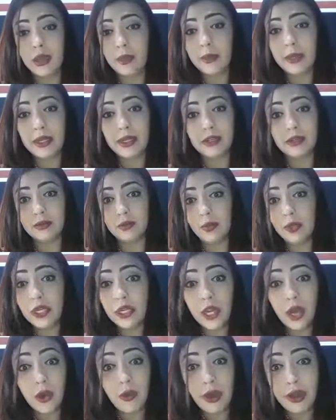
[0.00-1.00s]
I mean,
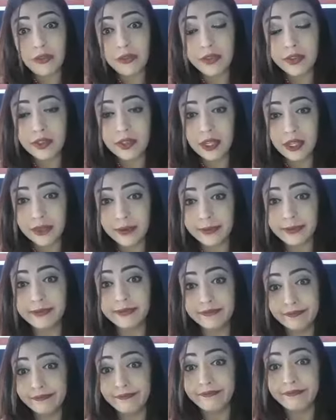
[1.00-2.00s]
we know everything.
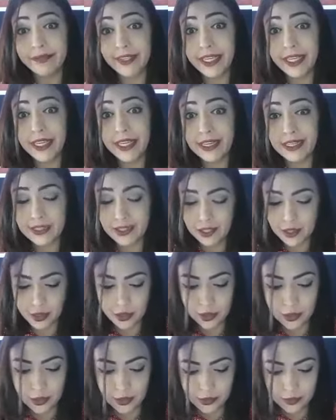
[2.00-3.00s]
Yeah, it's
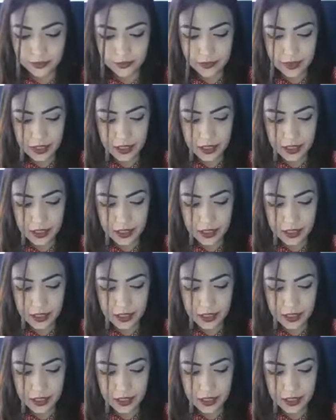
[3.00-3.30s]
cool.